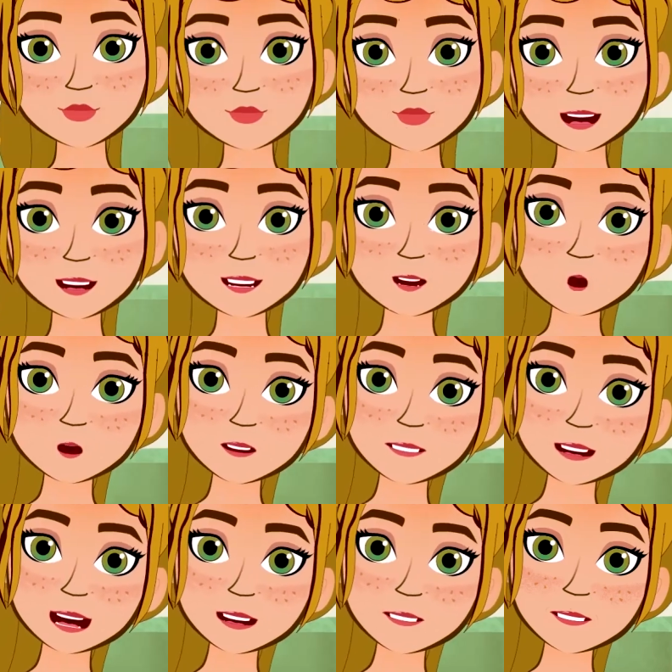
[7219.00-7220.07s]
I got
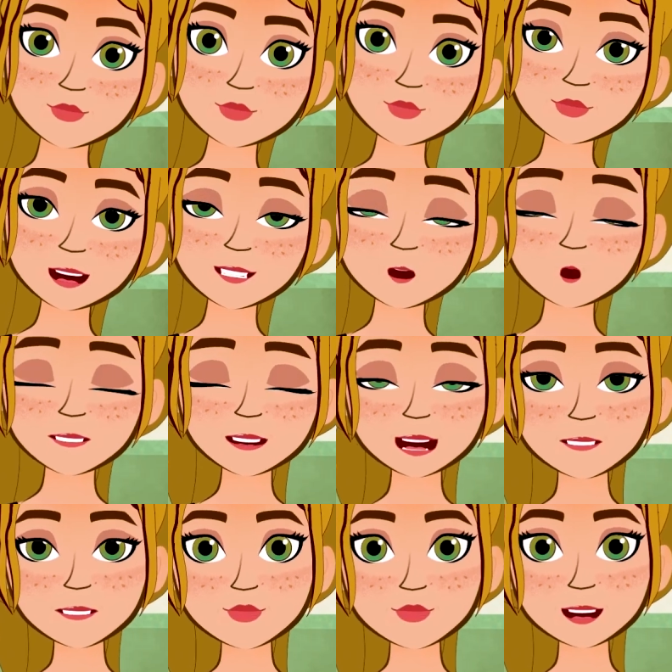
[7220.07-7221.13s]
curious, so I took him
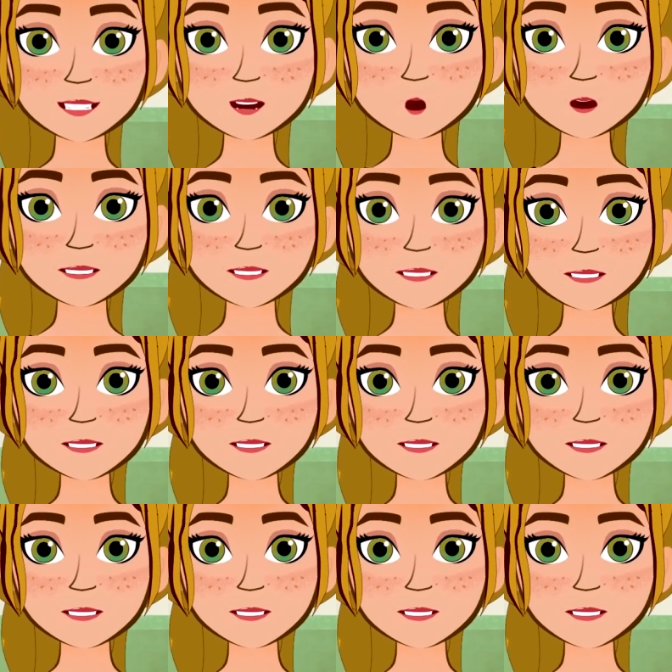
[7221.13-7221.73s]
home with me,